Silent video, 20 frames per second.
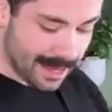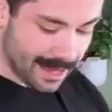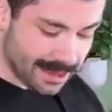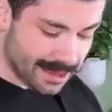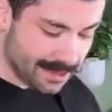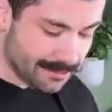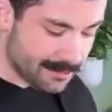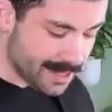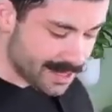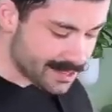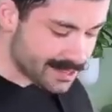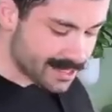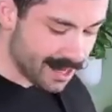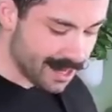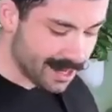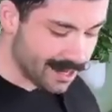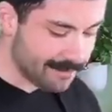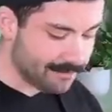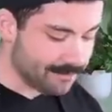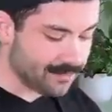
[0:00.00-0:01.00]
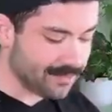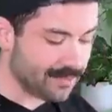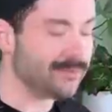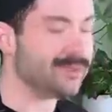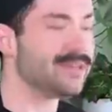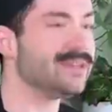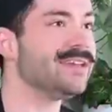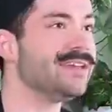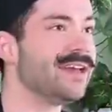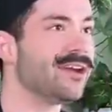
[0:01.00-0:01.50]
In the meantime,
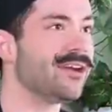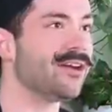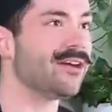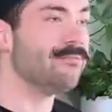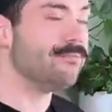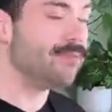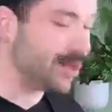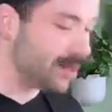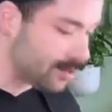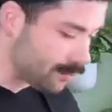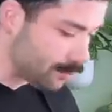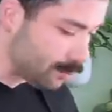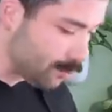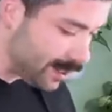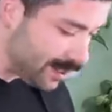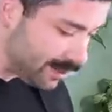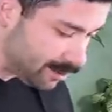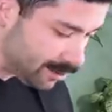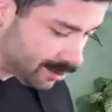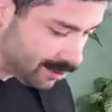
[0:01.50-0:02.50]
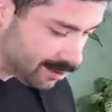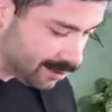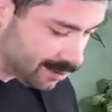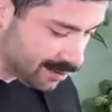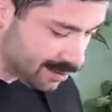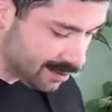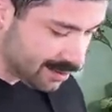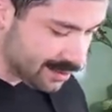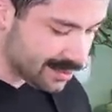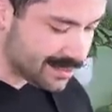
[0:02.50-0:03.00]
we can get our butter wheel
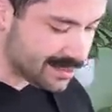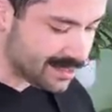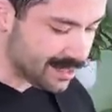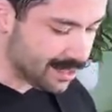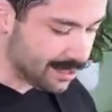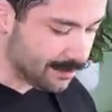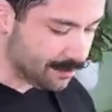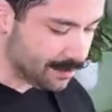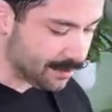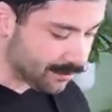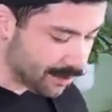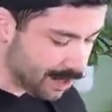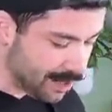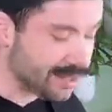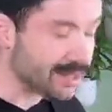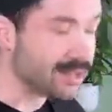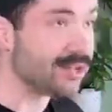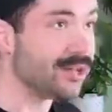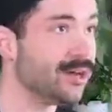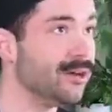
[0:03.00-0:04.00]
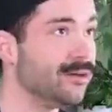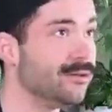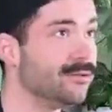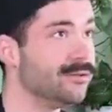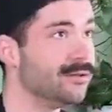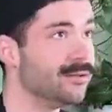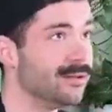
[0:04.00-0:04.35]
set up and ready to go.